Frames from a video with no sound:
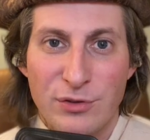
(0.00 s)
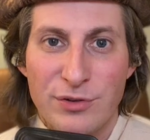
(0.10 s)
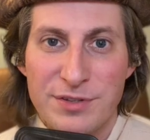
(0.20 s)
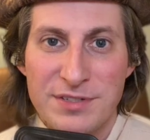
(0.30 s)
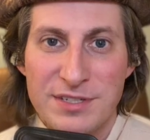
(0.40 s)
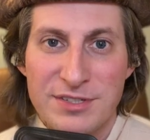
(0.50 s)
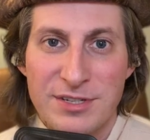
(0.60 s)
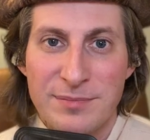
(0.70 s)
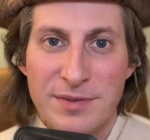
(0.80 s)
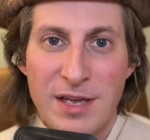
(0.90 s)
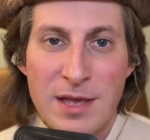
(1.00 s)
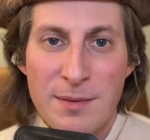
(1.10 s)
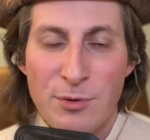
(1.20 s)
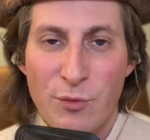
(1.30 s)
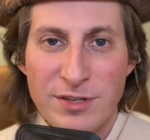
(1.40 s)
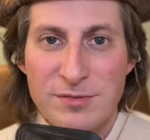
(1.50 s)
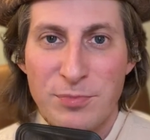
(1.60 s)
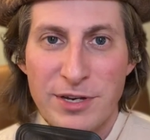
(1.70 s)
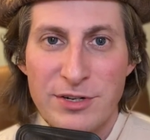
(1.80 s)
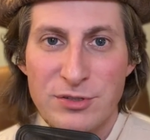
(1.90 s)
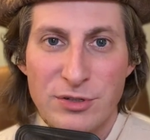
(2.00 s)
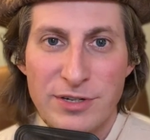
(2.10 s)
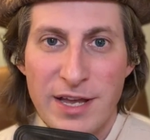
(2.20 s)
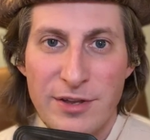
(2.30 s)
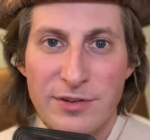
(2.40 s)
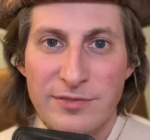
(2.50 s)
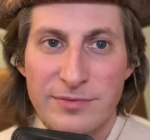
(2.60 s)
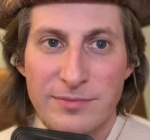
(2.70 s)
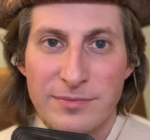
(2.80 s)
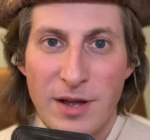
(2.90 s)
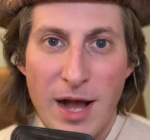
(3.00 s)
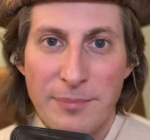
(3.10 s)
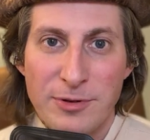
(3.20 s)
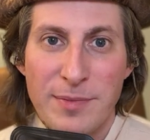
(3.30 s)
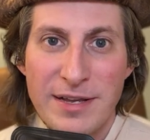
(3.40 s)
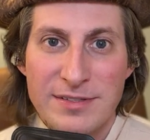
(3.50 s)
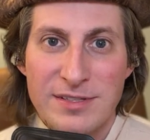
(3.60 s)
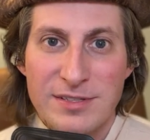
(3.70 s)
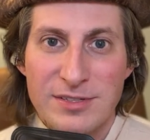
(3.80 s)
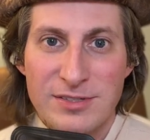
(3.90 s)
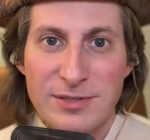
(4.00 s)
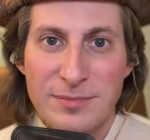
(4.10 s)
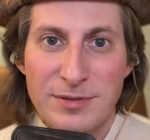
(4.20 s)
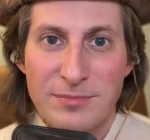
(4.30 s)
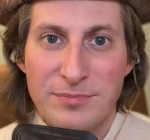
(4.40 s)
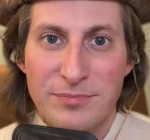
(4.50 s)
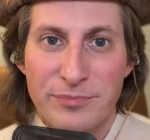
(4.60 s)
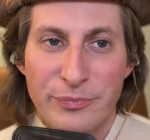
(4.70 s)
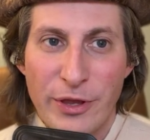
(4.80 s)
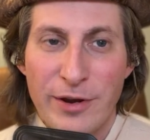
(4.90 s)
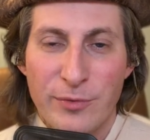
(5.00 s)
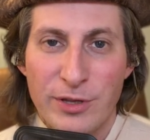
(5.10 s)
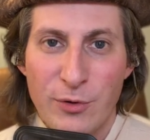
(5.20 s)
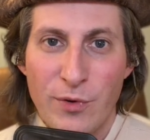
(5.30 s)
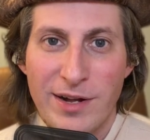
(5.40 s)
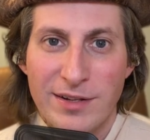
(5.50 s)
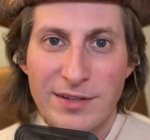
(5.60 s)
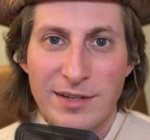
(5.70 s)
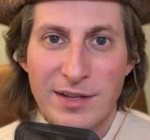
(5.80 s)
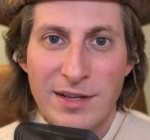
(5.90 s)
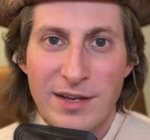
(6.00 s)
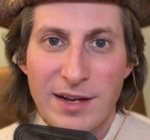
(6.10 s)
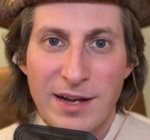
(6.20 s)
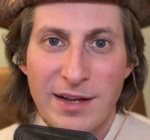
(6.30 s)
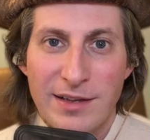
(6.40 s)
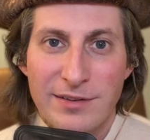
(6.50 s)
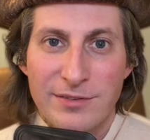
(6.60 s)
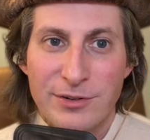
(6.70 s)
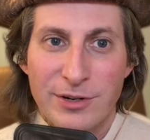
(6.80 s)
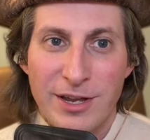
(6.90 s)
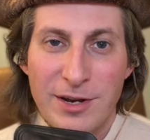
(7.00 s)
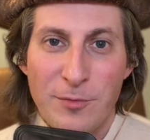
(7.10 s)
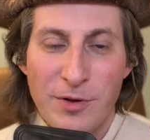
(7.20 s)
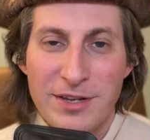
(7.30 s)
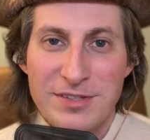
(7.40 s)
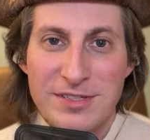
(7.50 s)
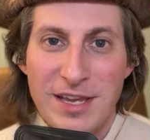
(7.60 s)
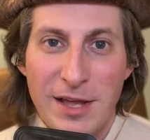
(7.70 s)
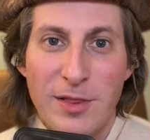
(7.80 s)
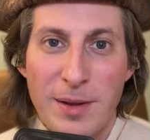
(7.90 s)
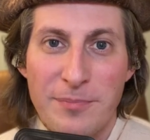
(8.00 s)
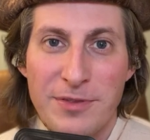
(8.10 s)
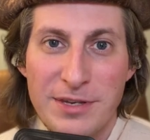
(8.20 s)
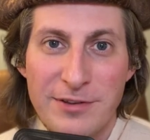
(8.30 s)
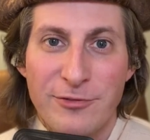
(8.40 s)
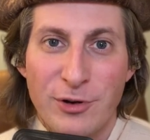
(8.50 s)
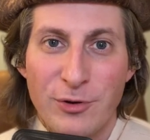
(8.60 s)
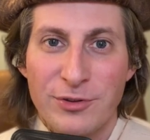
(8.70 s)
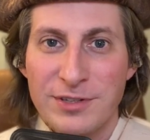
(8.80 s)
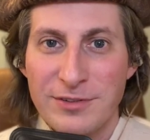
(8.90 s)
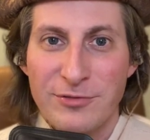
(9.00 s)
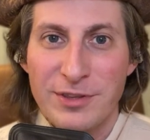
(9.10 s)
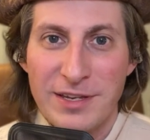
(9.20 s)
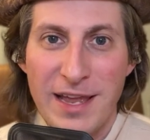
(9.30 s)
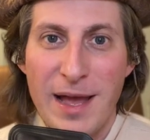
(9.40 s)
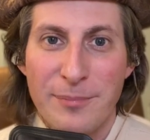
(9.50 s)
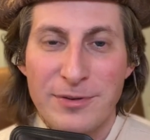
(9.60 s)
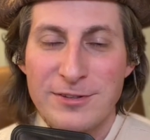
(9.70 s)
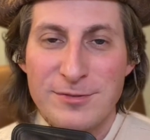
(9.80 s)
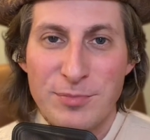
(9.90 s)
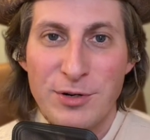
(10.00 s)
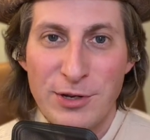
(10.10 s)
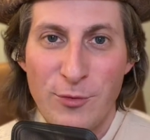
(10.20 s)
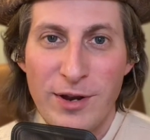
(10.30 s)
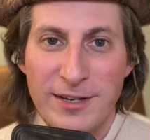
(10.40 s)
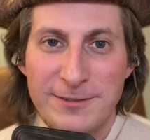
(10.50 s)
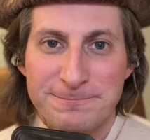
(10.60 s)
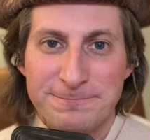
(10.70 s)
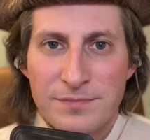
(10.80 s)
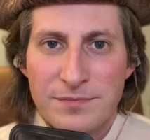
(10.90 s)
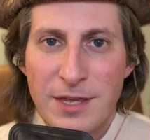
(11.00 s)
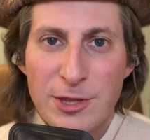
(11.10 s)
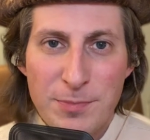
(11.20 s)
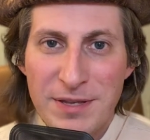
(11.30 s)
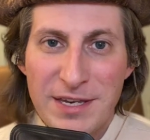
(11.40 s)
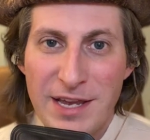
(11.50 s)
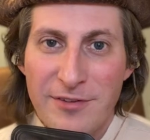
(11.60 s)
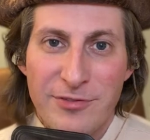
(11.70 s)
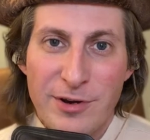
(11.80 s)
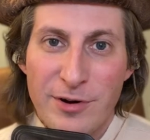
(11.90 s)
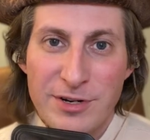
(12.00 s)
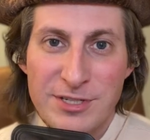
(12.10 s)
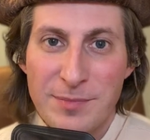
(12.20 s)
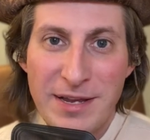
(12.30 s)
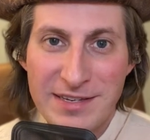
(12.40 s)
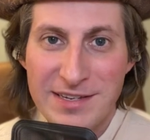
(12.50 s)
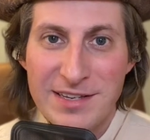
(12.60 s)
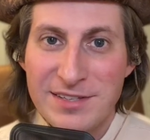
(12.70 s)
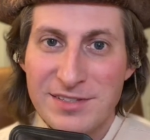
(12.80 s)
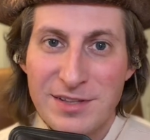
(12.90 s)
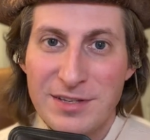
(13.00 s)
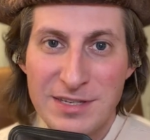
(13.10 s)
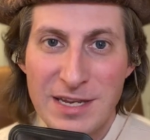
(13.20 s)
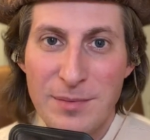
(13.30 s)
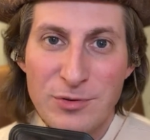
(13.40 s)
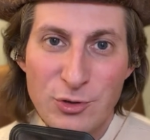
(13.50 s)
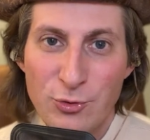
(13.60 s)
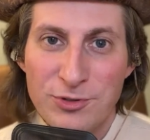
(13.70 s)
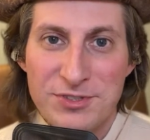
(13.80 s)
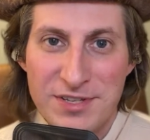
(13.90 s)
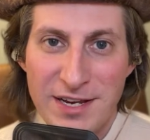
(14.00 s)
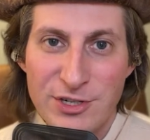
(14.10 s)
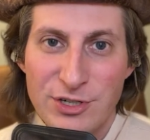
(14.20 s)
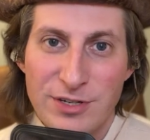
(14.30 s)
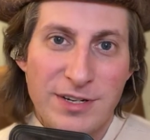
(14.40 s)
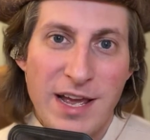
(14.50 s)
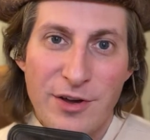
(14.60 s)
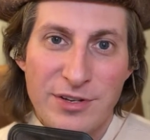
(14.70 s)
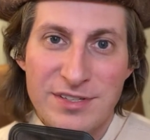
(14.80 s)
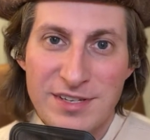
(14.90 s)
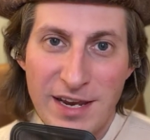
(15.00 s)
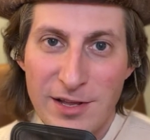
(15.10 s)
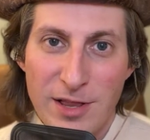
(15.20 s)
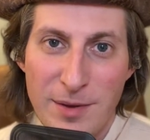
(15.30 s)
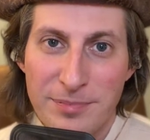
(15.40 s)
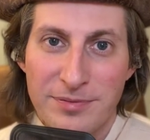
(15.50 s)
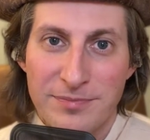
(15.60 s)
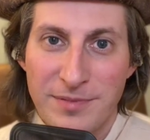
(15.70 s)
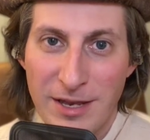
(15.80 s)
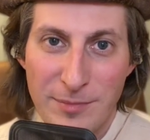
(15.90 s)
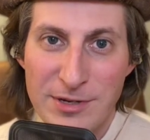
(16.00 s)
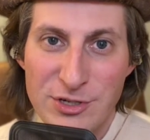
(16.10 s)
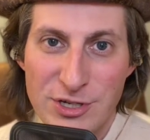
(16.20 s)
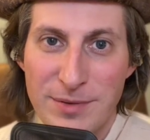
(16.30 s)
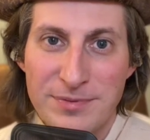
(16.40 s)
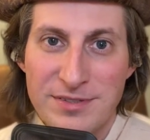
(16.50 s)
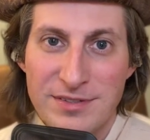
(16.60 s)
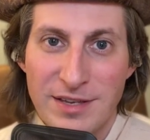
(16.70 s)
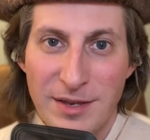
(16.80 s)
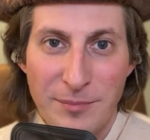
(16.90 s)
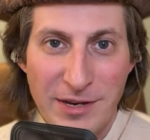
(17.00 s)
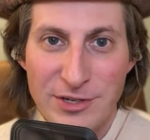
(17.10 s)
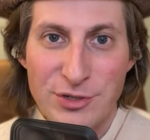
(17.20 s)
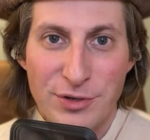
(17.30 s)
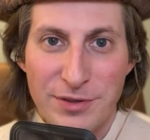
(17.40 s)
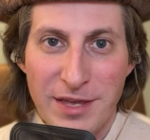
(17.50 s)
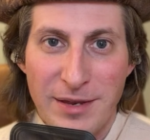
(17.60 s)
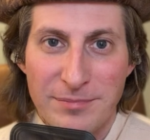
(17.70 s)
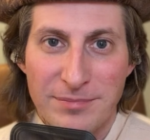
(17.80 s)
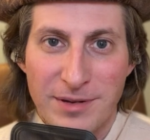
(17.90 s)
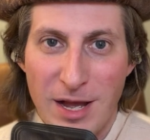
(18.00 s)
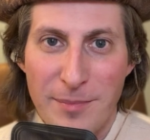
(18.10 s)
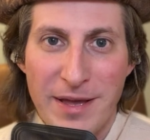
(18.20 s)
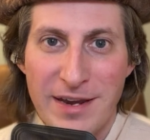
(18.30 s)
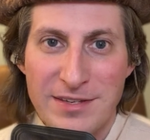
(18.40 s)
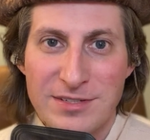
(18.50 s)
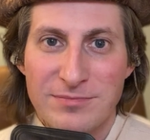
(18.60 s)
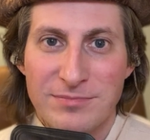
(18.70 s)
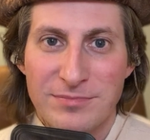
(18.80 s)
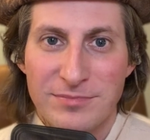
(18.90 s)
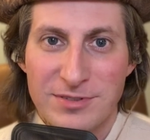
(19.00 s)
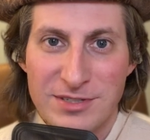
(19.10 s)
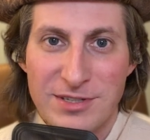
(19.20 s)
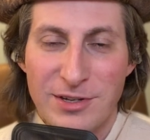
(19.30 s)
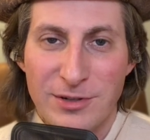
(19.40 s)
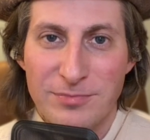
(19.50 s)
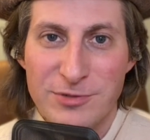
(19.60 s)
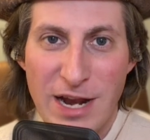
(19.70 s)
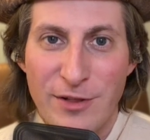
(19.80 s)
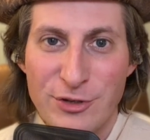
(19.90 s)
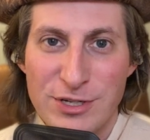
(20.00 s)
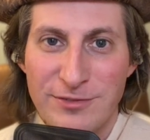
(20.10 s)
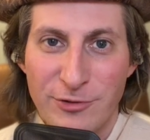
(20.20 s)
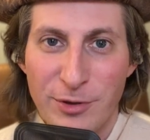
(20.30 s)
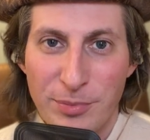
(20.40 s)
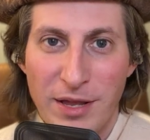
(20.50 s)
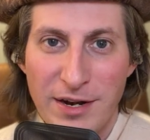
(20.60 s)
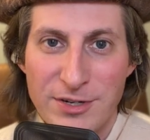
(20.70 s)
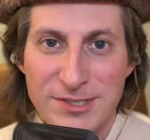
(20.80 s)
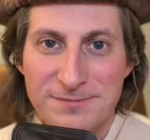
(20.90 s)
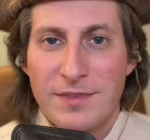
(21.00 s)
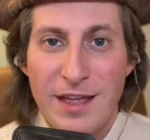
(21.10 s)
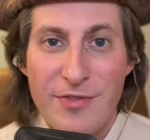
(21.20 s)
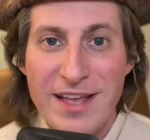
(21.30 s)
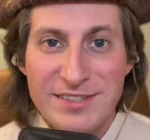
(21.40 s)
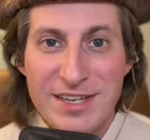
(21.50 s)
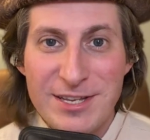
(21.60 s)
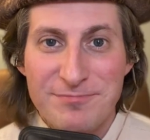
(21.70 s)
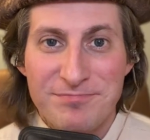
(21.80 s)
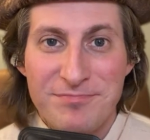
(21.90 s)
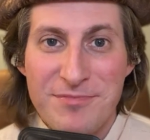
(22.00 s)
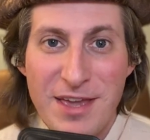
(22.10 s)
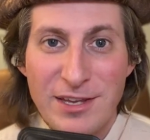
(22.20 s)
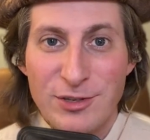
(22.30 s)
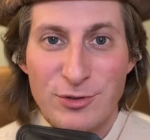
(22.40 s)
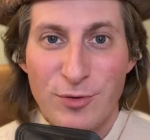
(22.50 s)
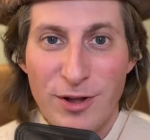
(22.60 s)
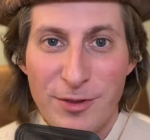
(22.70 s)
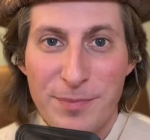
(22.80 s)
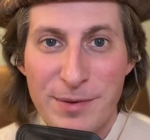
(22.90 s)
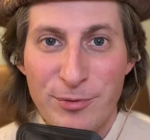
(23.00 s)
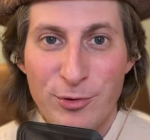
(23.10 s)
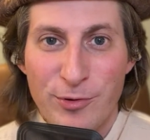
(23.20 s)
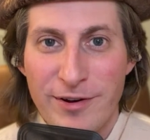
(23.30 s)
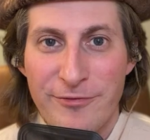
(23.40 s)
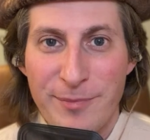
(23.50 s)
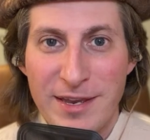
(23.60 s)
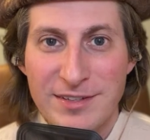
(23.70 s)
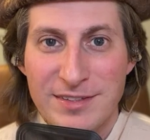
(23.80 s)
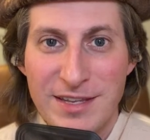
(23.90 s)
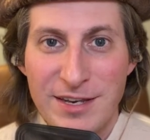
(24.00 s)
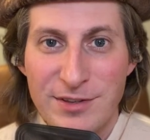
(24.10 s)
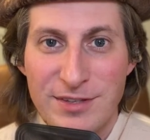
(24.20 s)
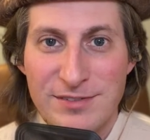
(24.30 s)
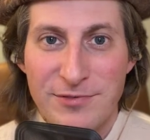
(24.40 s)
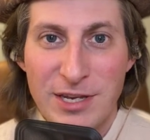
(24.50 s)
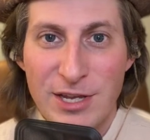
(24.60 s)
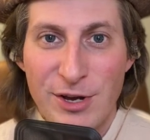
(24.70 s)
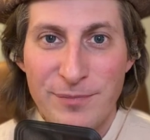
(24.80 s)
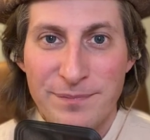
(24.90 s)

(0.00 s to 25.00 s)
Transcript: the system, but once players learn how to optimize the system and play it really well, you're going to want to scale up the difficulty for the captains pretty quick. In the PDF, there are some ideas in the DM tools section on how to scale up enemy ships and make sure that combat is still challenging for the players. And that's it. Thank you to all the people who have made it to the end of this video.